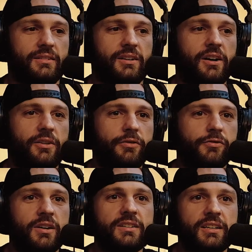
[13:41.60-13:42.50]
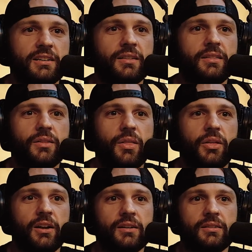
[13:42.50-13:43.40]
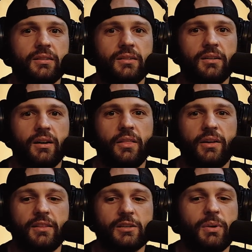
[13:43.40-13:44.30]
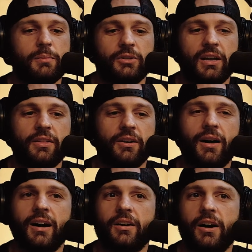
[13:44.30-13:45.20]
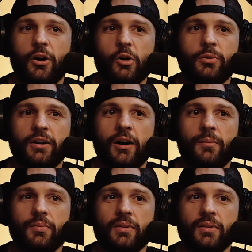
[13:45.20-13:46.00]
kind of fronting thing. I think there's people now that are kind of opening up.